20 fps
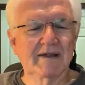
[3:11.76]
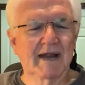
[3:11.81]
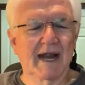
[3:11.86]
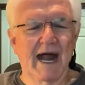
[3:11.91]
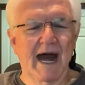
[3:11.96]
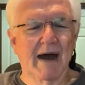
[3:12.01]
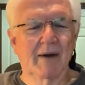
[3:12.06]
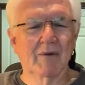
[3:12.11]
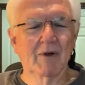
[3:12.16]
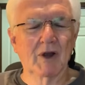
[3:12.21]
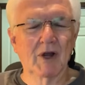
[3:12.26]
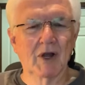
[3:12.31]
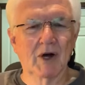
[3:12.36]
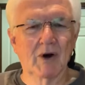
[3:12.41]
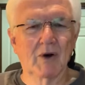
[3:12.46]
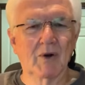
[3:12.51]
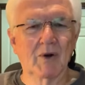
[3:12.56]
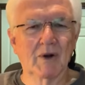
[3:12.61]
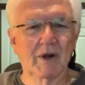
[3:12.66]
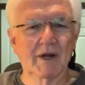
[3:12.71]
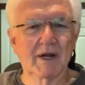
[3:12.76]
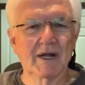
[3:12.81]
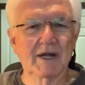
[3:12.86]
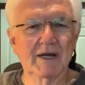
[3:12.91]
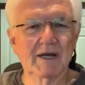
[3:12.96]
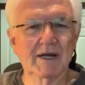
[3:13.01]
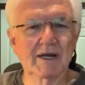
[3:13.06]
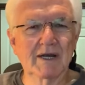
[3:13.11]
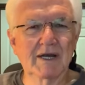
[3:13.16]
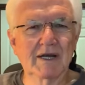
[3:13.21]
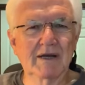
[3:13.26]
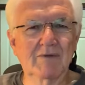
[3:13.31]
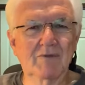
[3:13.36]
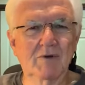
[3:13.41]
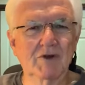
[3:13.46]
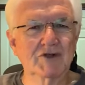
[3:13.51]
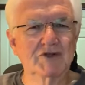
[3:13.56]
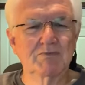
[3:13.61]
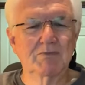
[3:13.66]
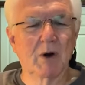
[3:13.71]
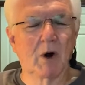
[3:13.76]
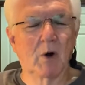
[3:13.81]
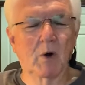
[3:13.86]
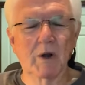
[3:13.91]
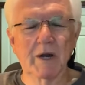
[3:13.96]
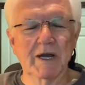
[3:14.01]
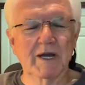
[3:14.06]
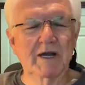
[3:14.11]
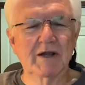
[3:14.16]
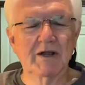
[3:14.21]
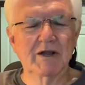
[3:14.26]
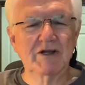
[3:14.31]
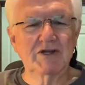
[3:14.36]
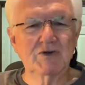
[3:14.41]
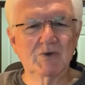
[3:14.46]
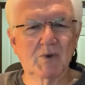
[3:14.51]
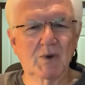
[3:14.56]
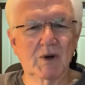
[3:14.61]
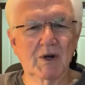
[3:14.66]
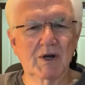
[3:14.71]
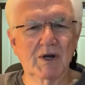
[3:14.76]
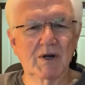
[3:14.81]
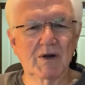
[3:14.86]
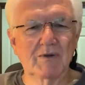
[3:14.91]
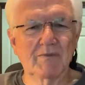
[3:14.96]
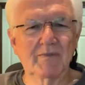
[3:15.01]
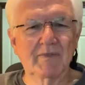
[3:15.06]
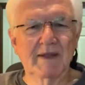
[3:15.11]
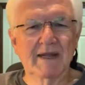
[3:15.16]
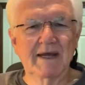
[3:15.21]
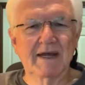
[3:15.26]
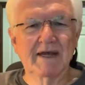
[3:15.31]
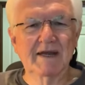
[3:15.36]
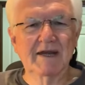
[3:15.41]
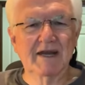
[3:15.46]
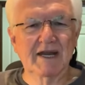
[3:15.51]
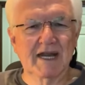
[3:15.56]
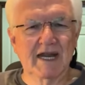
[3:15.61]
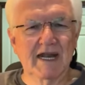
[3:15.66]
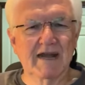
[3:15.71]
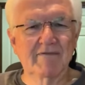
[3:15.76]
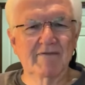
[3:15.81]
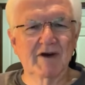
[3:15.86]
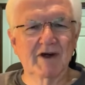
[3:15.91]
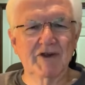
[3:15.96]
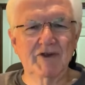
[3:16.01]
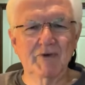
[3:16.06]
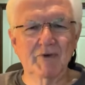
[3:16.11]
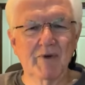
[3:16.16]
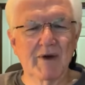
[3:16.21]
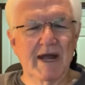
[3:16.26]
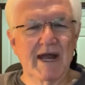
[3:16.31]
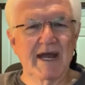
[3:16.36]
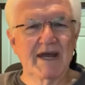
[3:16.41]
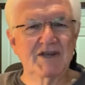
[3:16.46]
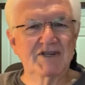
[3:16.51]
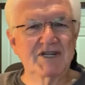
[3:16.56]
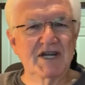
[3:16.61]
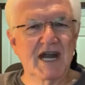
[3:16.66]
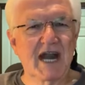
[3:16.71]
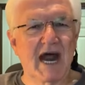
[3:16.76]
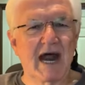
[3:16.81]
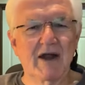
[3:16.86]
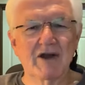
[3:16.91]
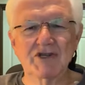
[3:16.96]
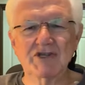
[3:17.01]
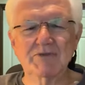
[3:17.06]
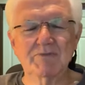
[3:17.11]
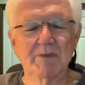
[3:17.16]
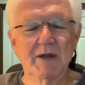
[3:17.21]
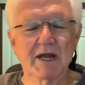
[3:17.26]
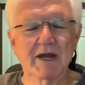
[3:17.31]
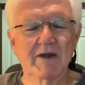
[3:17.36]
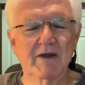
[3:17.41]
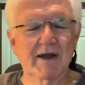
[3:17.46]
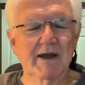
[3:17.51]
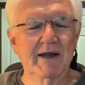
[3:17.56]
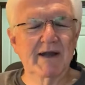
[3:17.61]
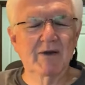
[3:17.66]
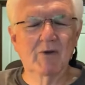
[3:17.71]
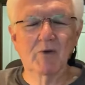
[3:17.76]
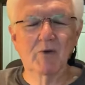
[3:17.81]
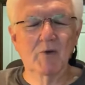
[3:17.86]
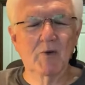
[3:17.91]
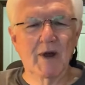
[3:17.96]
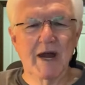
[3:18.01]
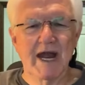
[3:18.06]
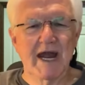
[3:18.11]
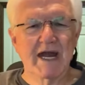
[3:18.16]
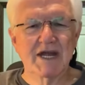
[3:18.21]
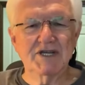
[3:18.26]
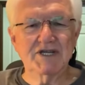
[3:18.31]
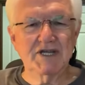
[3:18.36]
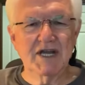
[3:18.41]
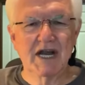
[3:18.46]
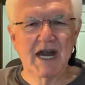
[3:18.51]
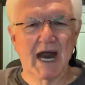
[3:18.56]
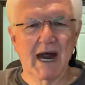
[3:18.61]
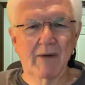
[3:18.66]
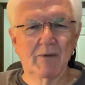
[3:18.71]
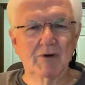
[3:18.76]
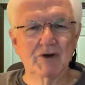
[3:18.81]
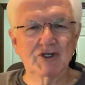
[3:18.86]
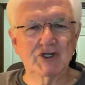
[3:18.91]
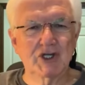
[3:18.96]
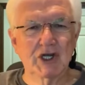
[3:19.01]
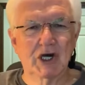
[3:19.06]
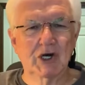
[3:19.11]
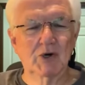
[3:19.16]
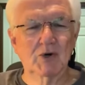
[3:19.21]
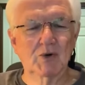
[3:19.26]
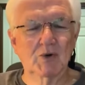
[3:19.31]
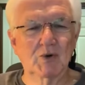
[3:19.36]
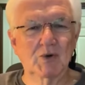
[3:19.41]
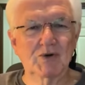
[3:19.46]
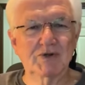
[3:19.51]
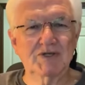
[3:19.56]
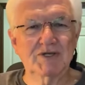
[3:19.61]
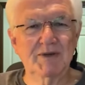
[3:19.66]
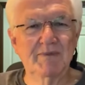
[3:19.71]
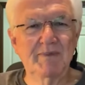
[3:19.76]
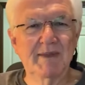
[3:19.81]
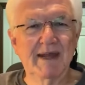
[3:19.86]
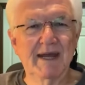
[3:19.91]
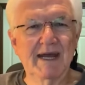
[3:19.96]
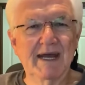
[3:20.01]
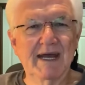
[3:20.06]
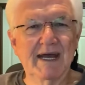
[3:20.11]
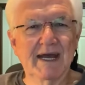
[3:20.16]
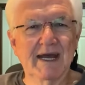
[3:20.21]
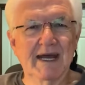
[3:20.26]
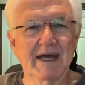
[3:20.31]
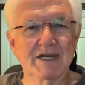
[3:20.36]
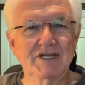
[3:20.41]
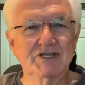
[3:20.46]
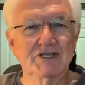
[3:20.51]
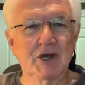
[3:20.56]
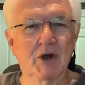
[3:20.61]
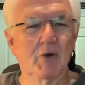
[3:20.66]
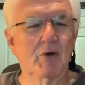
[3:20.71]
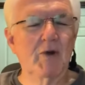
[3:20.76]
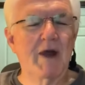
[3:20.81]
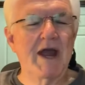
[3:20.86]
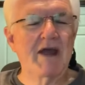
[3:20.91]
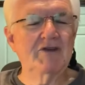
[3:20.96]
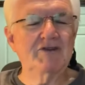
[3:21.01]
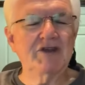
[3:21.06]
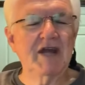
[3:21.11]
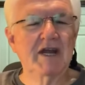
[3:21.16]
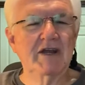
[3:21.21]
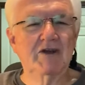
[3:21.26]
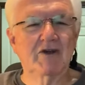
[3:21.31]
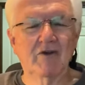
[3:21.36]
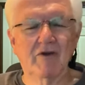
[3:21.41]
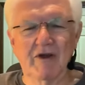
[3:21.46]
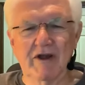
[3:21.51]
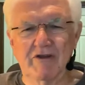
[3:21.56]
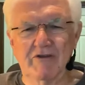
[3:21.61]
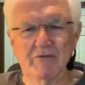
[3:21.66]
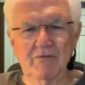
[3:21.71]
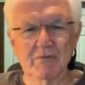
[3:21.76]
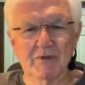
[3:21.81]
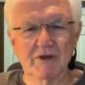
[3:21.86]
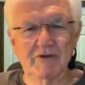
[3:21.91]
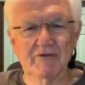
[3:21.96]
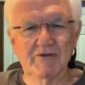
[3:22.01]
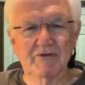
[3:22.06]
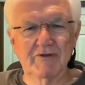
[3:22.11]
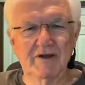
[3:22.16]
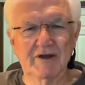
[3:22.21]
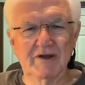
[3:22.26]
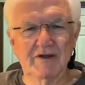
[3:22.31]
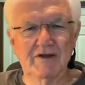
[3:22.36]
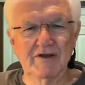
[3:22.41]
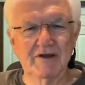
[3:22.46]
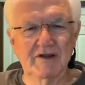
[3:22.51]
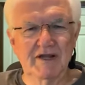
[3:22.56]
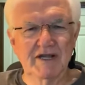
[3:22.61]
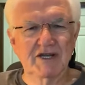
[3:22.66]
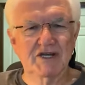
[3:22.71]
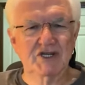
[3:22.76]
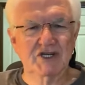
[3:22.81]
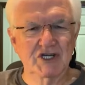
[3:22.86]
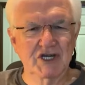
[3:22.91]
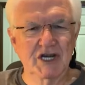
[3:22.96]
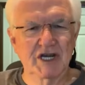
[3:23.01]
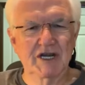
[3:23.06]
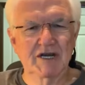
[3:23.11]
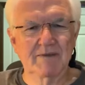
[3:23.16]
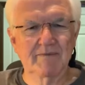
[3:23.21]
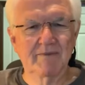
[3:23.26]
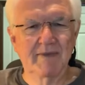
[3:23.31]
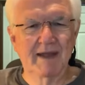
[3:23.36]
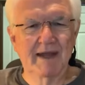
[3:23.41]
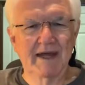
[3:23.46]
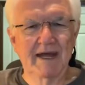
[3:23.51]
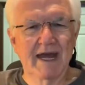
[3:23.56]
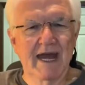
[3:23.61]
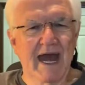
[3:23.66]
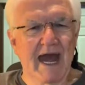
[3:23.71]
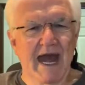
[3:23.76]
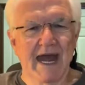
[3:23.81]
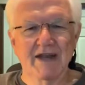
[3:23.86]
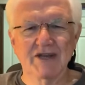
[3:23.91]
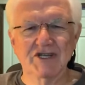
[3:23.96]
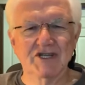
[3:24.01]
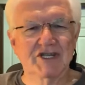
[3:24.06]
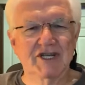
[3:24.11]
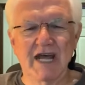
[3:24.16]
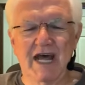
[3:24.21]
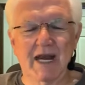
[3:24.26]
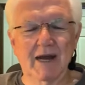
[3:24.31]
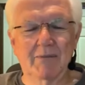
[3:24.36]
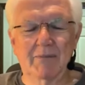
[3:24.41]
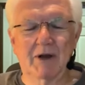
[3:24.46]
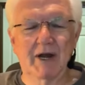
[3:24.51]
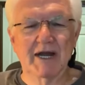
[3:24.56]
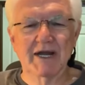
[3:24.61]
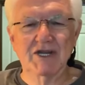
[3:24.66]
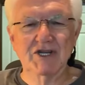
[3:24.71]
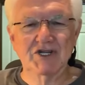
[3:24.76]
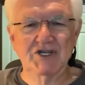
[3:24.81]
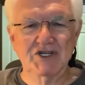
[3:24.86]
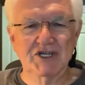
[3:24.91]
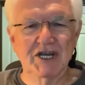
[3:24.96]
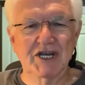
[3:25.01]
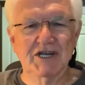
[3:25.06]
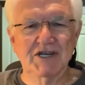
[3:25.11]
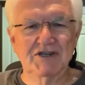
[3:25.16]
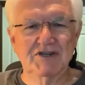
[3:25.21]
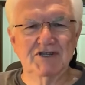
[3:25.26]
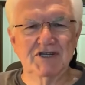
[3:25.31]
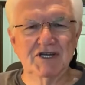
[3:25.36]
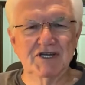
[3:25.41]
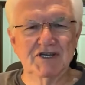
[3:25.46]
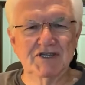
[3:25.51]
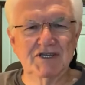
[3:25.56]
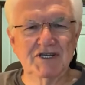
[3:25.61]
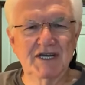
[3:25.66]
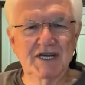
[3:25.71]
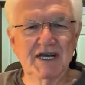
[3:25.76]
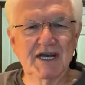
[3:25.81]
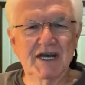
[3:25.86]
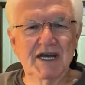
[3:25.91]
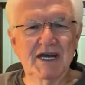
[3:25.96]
that our Lord was born into this world to give us rest in our spirit, rest in our souls. So rest in Christmas this year and celebrate Jesus.